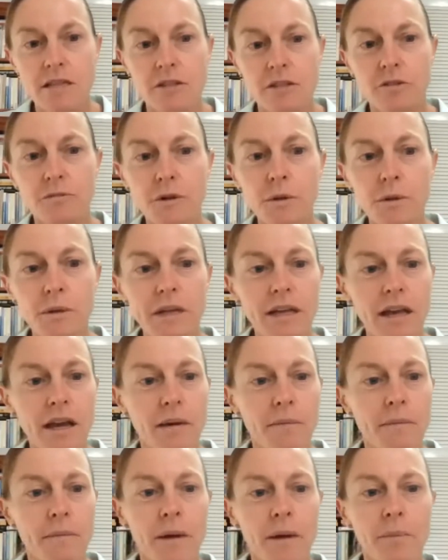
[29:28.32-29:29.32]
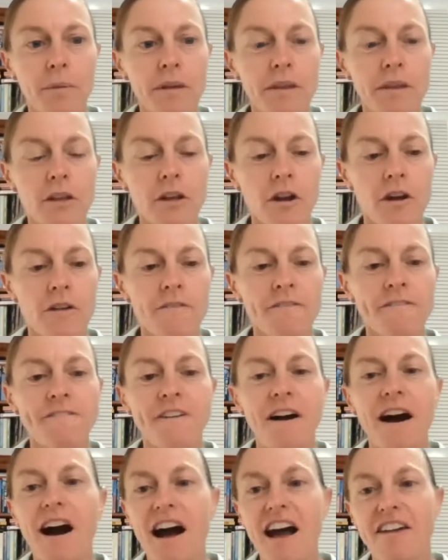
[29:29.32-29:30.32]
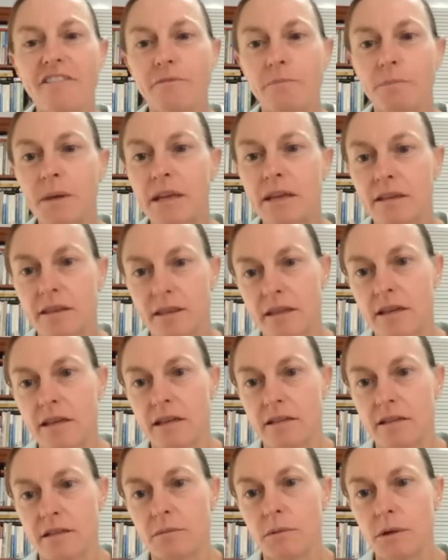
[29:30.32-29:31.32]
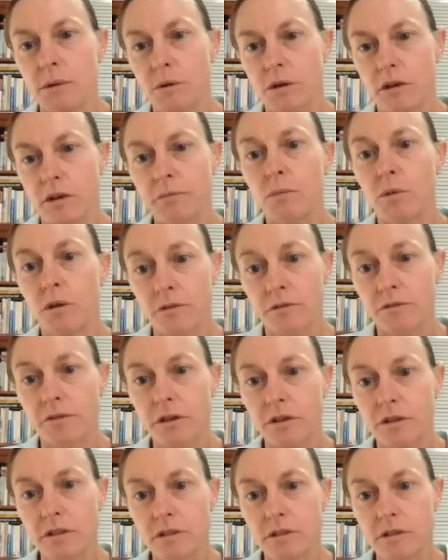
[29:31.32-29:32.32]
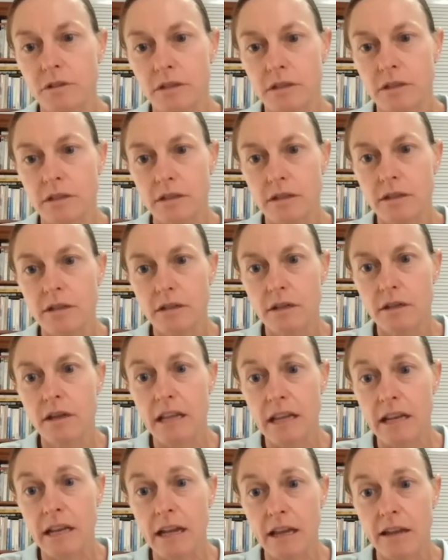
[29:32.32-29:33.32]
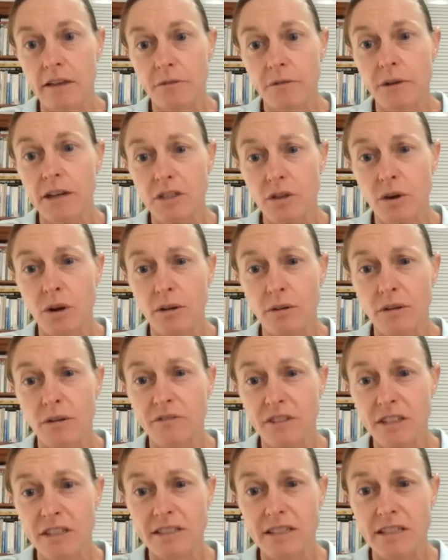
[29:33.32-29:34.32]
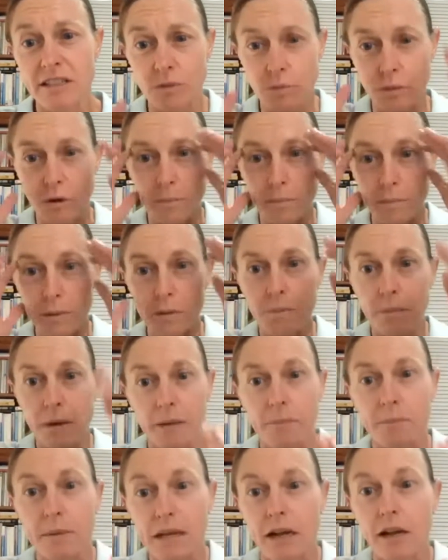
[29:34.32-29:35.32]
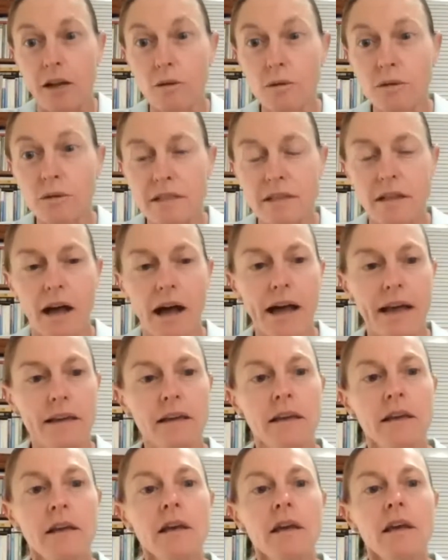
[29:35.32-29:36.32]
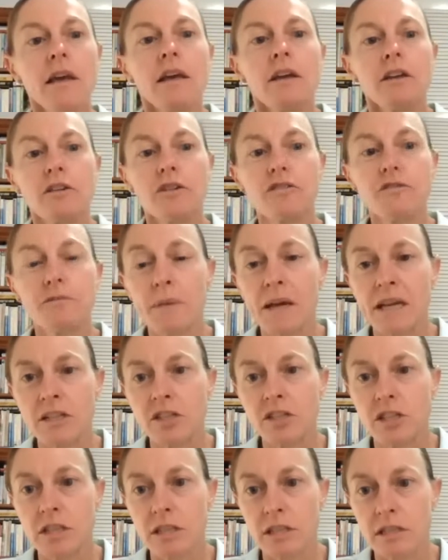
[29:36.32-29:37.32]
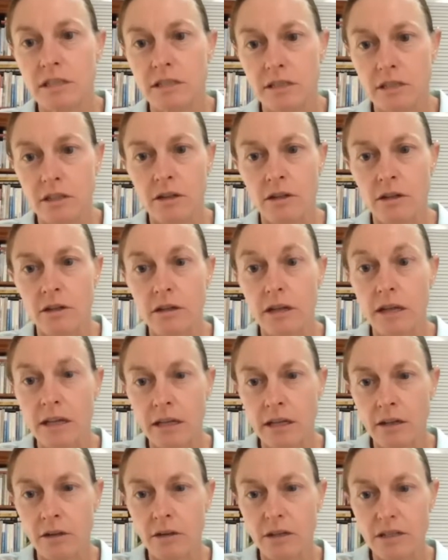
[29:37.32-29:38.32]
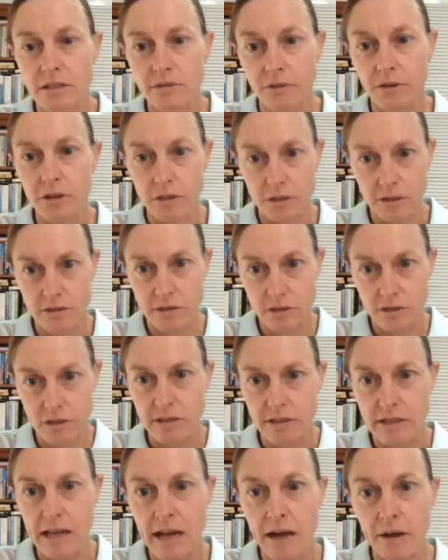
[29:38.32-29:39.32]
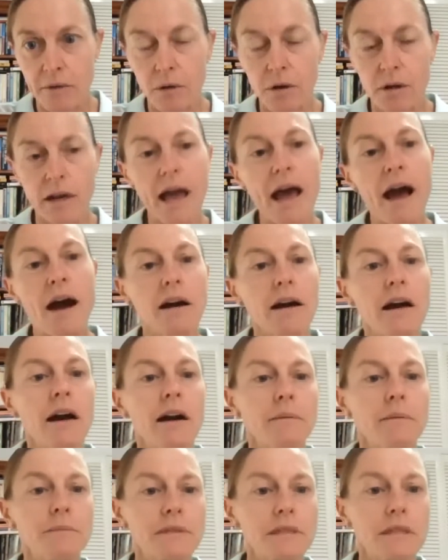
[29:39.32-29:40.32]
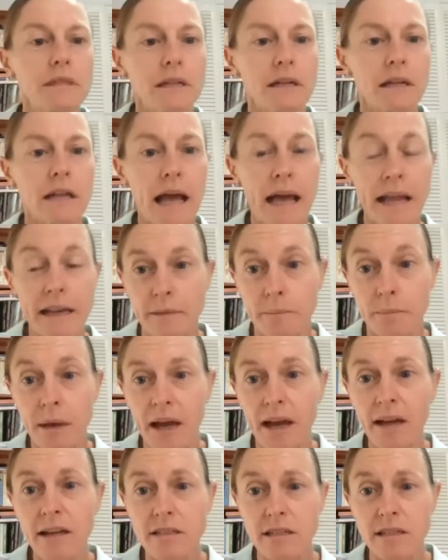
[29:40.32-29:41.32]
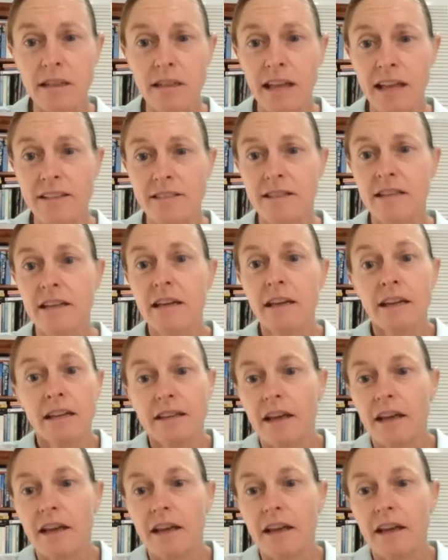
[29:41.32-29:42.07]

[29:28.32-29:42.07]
so if we were to come up with, 5 big things that we would want to focus on if we're trying to envisage what Build Back Better looks like. You've mentioned, an increased focus just now on outcomes and impact. And that's,